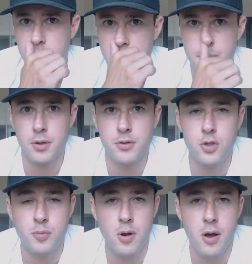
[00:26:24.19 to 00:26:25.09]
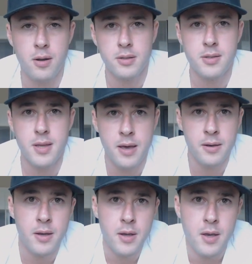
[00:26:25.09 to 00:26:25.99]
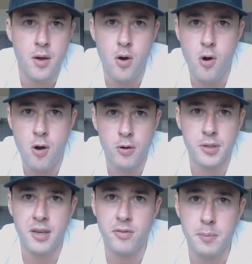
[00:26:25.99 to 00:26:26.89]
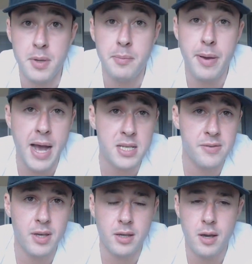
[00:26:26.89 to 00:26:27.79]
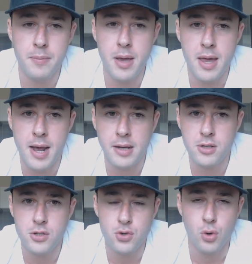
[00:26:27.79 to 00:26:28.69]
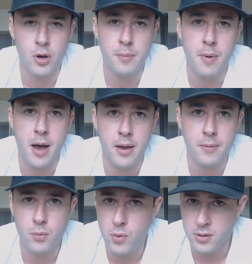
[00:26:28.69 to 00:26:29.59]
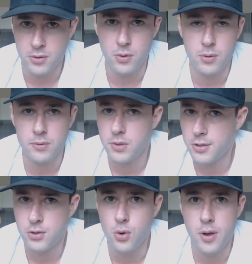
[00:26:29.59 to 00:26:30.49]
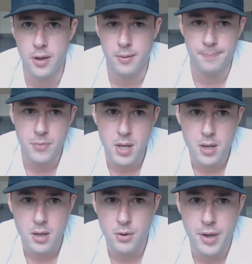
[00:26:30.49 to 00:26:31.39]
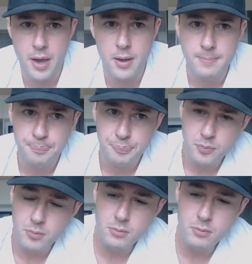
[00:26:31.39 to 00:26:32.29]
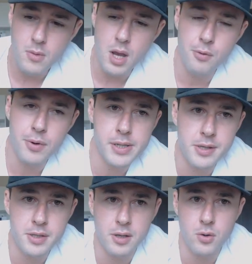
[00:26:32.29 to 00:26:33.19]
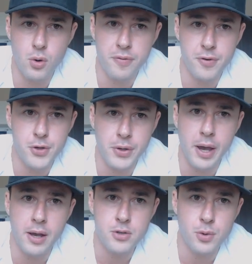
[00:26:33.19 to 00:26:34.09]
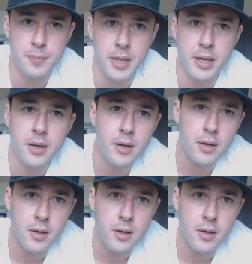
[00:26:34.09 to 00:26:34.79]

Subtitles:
I built 2 products that are giving me passive income, and I destroyed my wealth goal. Destroyed it. Okay? A realistic goal for you guys would be